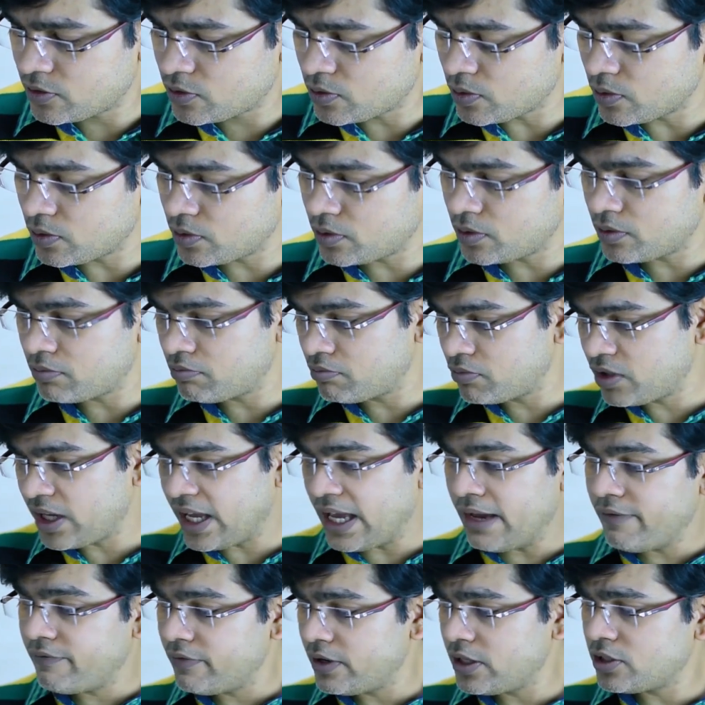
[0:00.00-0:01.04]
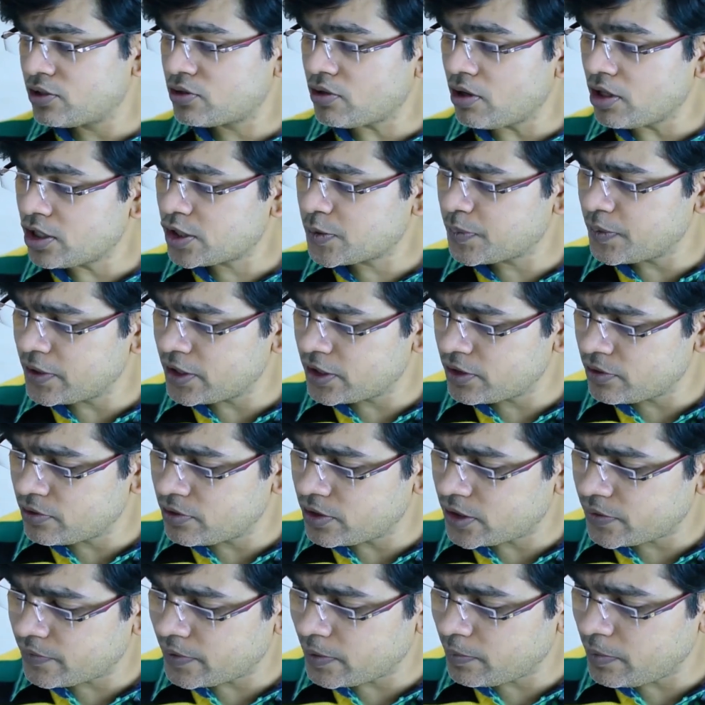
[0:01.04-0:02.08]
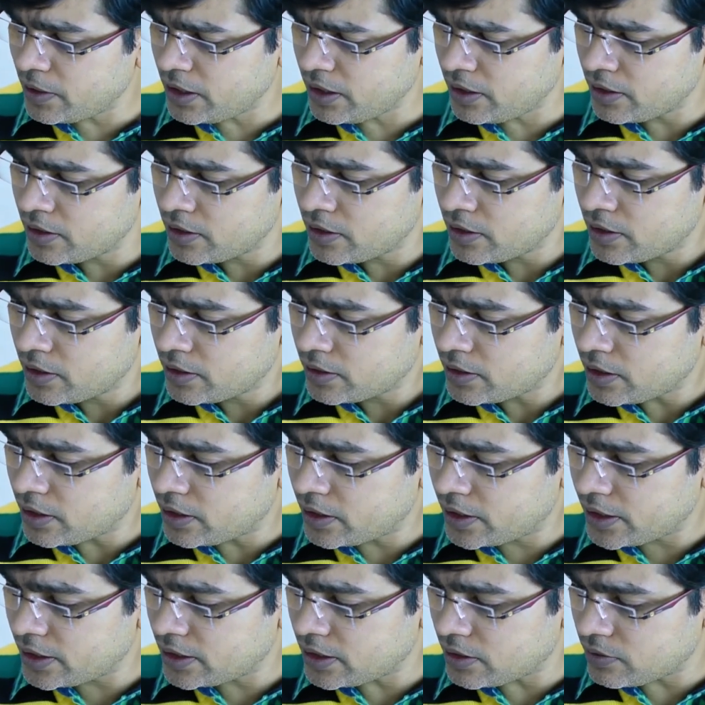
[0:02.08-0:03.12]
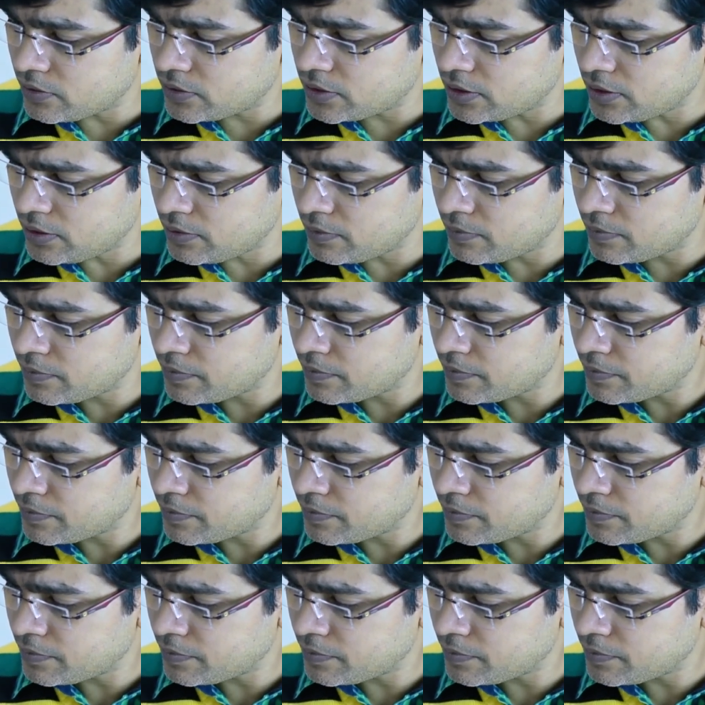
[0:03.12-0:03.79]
So the average cost per unit will be 30,000